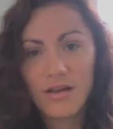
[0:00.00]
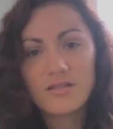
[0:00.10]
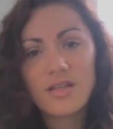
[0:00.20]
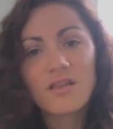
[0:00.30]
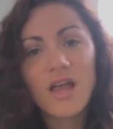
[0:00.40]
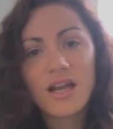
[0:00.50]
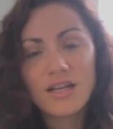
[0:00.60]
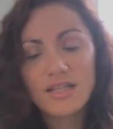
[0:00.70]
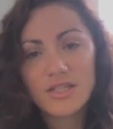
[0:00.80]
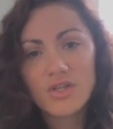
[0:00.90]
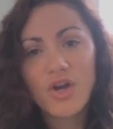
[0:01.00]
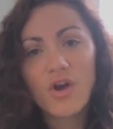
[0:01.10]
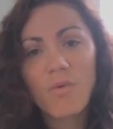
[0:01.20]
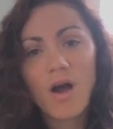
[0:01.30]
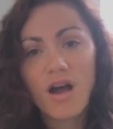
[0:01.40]
to let us
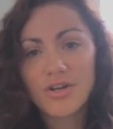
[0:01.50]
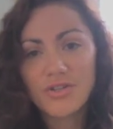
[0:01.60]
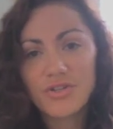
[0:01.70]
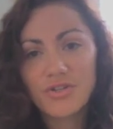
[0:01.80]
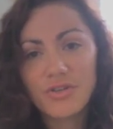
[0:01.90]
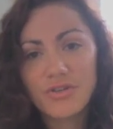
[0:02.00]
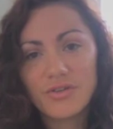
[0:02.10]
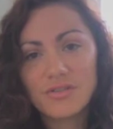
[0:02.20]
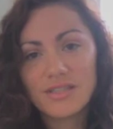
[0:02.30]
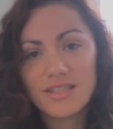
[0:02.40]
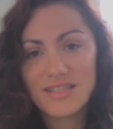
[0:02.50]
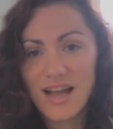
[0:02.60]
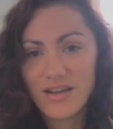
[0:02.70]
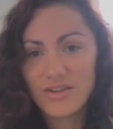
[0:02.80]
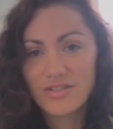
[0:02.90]
know what our true
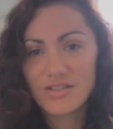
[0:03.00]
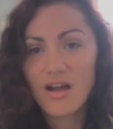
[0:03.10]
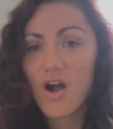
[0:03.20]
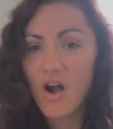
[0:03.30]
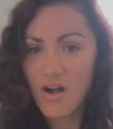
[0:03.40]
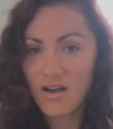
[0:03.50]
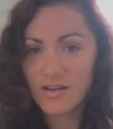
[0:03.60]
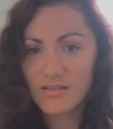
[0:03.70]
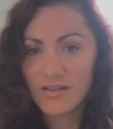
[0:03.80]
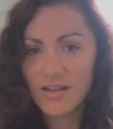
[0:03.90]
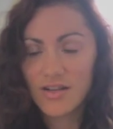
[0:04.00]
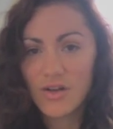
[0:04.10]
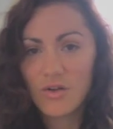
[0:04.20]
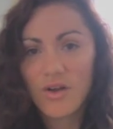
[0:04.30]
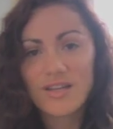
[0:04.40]
desires are.
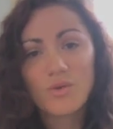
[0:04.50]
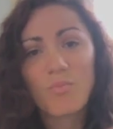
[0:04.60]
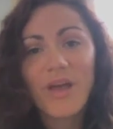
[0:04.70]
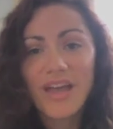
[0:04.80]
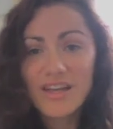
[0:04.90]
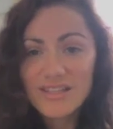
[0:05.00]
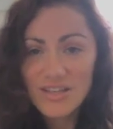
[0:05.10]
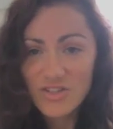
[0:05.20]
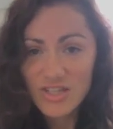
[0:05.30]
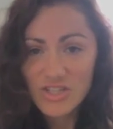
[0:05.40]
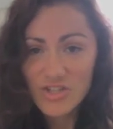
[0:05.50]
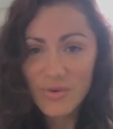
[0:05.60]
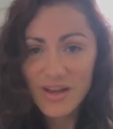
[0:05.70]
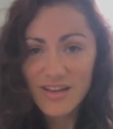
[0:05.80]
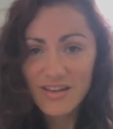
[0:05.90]
Okay, so pay attention
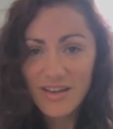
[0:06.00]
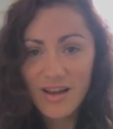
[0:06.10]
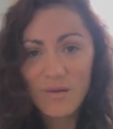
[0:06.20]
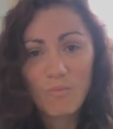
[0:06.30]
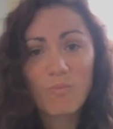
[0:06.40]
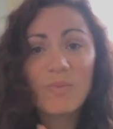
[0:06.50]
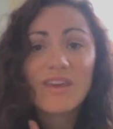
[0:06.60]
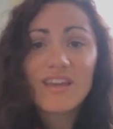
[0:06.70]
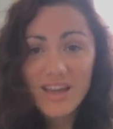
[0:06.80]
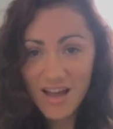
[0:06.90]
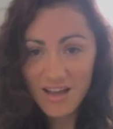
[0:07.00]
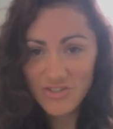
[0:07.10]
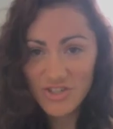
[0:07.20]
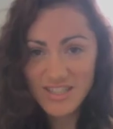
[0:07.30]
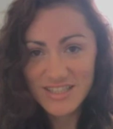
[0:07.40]
to it, be
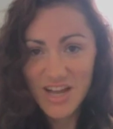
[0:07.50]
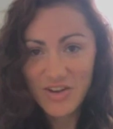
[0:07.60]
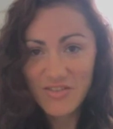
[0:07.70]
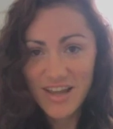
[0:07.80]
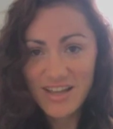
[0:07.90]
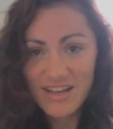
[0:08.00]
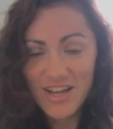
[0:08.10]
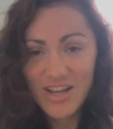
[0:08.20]
conscious of it,